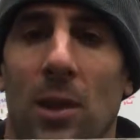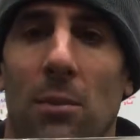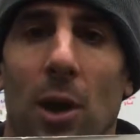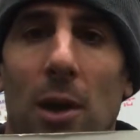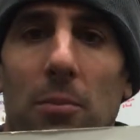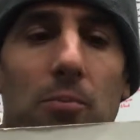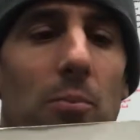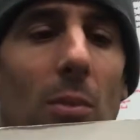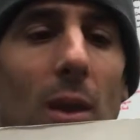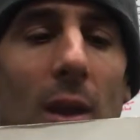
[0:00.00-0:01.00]
But
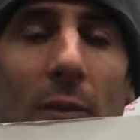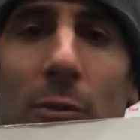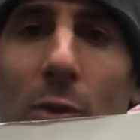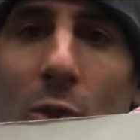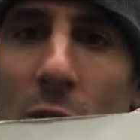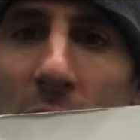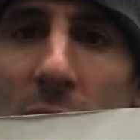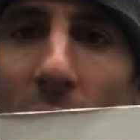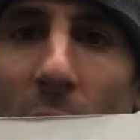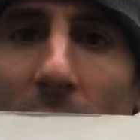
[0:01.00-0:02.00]
if you
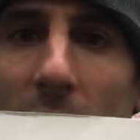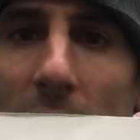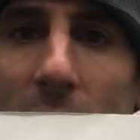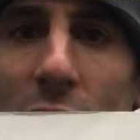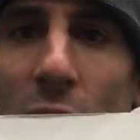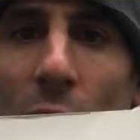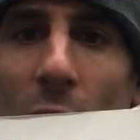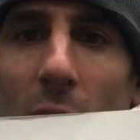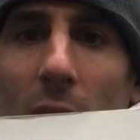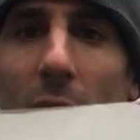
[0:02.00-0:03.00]
just go into the
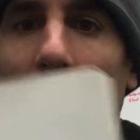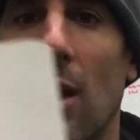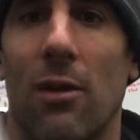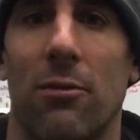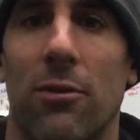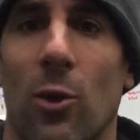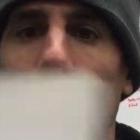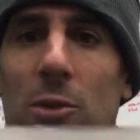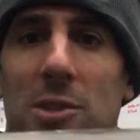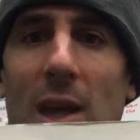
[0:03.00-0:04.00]
drawer of
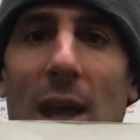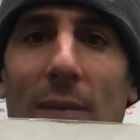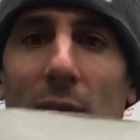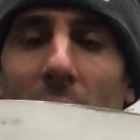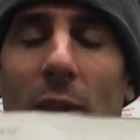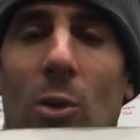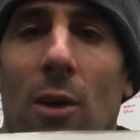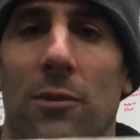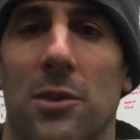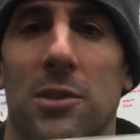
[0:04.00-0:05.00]
folders I have in the other
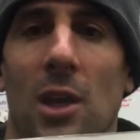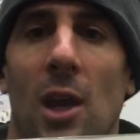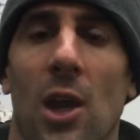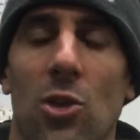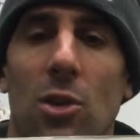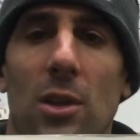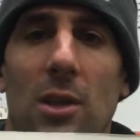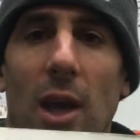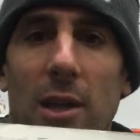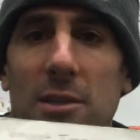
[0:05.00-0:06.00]
office, you
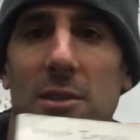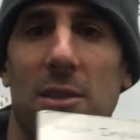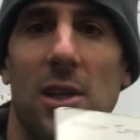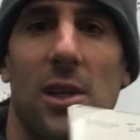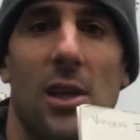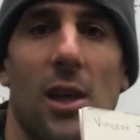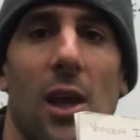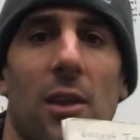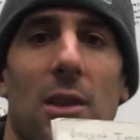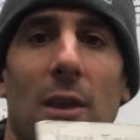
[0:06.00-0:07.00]
could kind of see
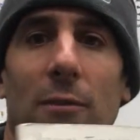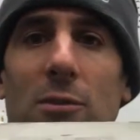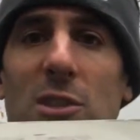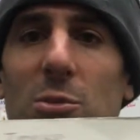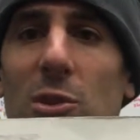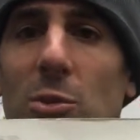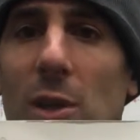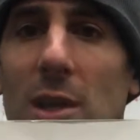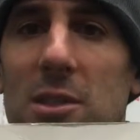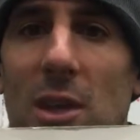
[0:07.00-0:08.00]
the difference
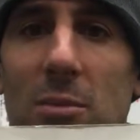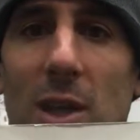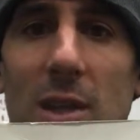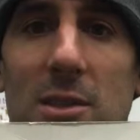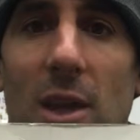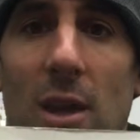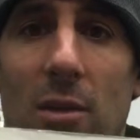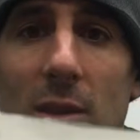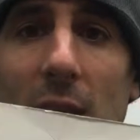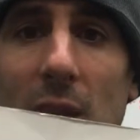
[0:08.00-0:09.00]
between some kids that
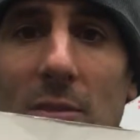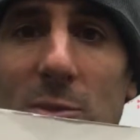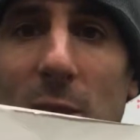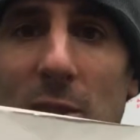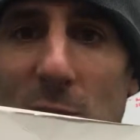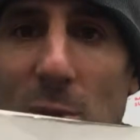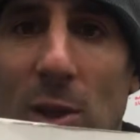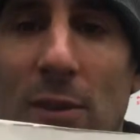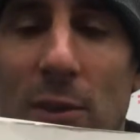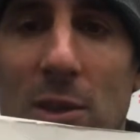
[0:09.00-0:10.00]
are taking
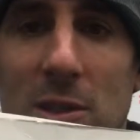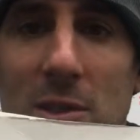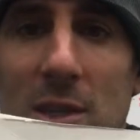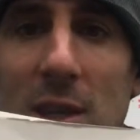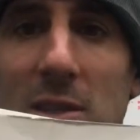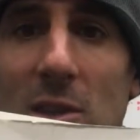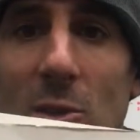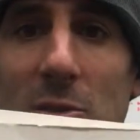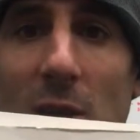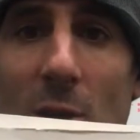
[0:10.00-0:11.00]
responsibility for their success and
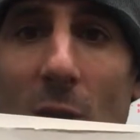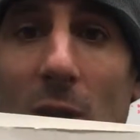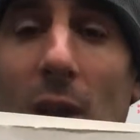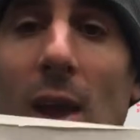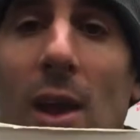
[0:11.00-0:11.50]
those that aren't.